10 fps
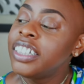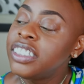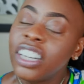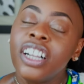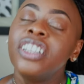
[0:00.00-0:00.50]
it
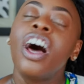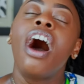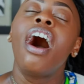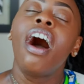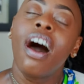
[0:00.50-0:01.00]
took a
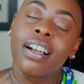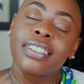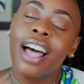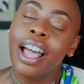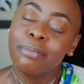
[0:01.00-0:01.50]

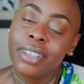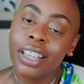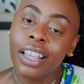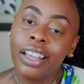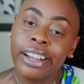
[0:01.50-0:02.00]
long time to
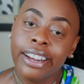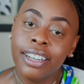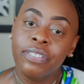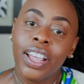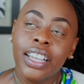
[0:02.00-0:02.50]
get here.
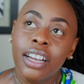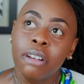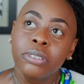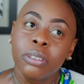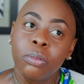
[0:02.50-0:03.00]
And if I can
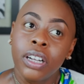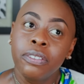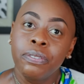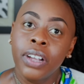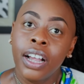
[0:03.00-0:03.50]
help
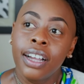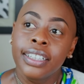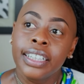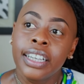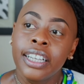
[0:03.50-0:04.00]
someone uh,
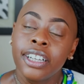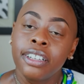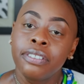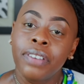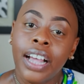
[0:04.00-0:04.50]
get
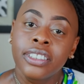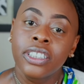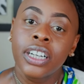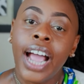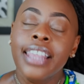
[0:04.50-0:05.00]
here
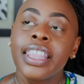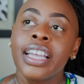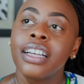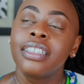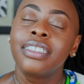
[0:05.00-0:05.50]
faster, I
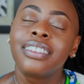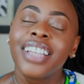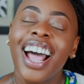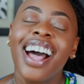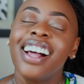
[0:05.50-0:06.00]
think
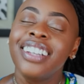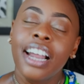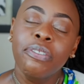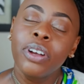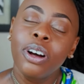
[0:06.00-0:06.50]
a
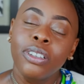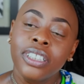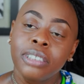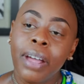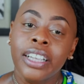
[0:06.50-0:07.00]
lot of what holds
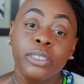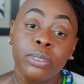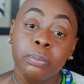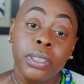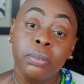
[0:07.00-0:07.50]
us back is
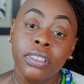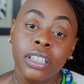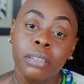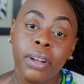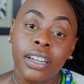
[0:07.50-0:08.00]
what people
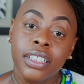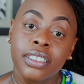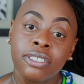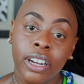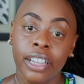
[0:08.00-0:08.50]
think about
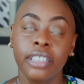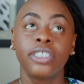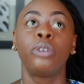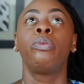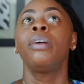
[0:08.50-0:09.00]
us, right?
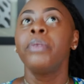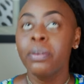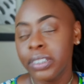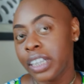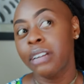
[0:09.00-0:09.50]
So what
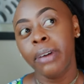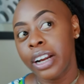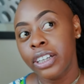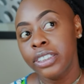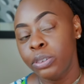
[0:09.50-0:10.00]
people think
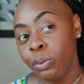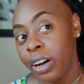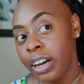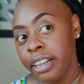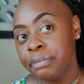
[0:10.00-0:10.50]
about us,
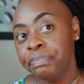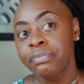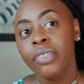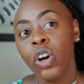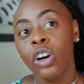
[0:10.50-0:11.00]
one,
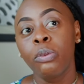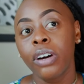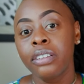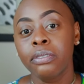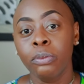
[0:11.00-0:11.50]
or
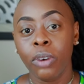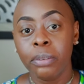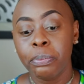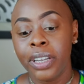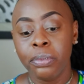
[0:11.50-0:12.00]
what
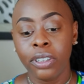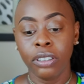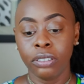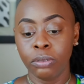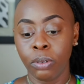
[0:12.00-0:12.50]
what
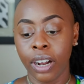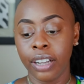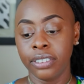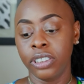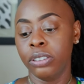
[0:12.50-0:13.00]
people
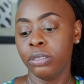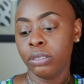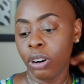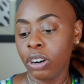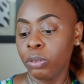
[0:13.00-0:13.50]
want
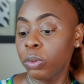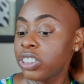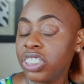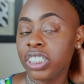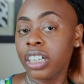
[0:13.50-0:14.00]
to or
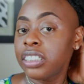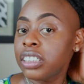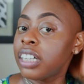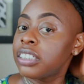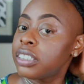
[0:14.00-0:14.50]
would judge
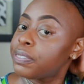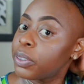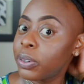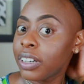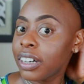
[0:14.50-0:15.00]
us
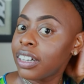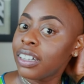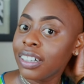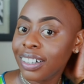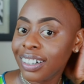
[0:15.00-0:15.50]
for.